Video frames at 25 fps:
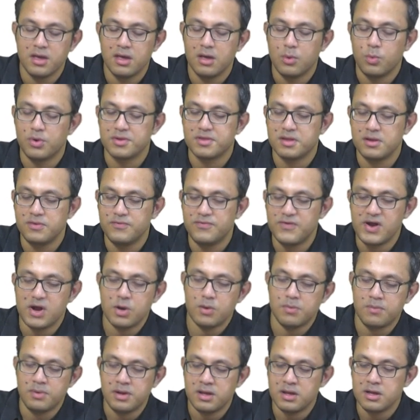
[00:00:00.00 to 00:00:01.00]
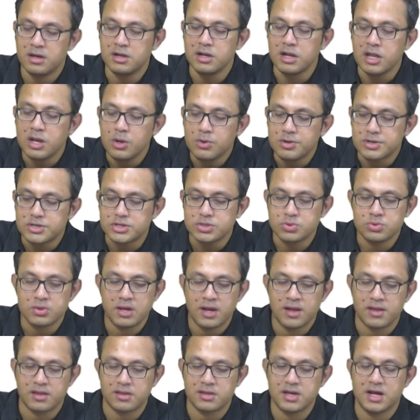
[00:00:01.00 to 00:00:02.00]
was invariably alluded to
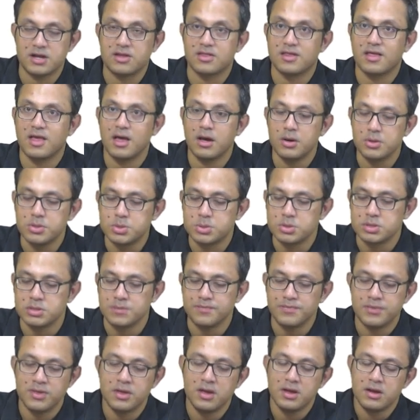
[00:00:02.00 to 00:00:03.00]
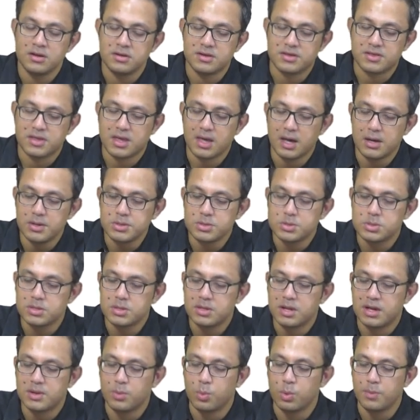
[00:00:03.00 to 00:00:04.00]
as that scoundrel. The
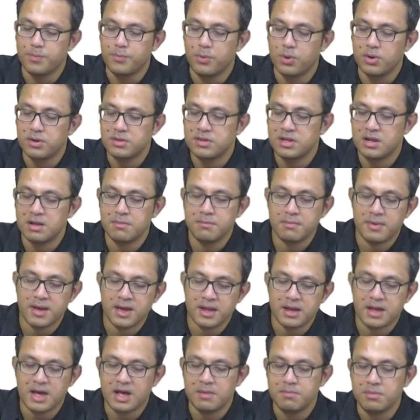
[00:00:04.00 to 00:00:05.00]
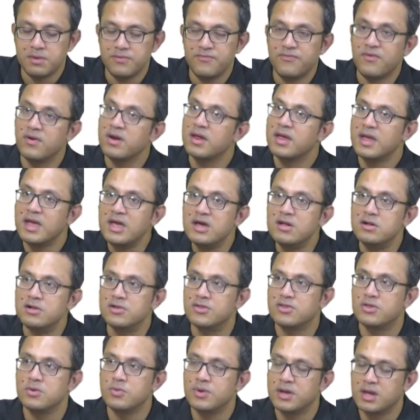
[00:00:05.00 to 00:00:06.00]
scoundrel had reported that a man had been very
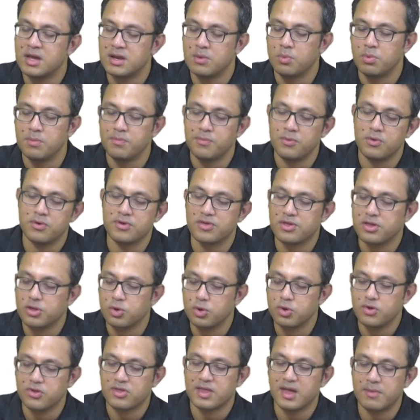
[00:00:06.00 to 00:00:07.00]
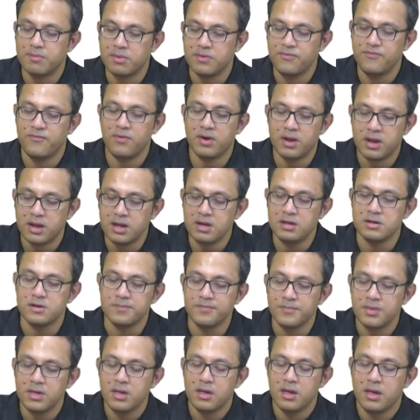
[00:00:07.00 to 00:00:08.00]
ill, so we get reports that Kurtz had been very
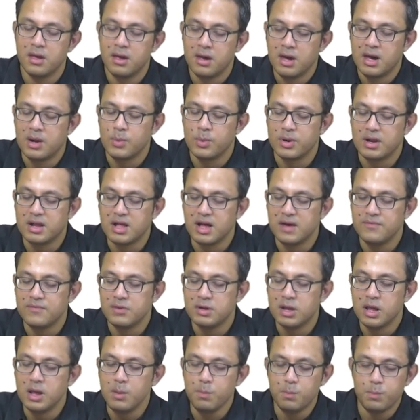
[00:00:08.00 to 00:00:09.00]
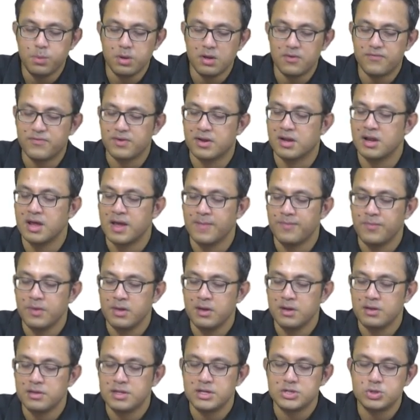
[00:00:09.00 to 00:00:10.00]
ill, had recovered imperfectly.
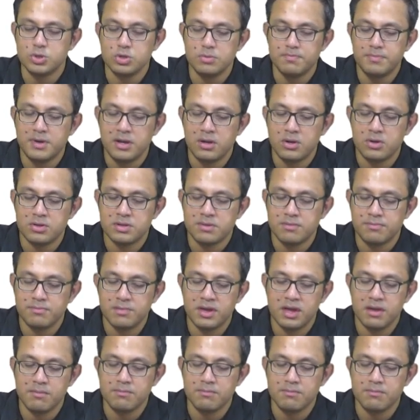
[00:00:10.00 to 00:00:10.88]
The two below me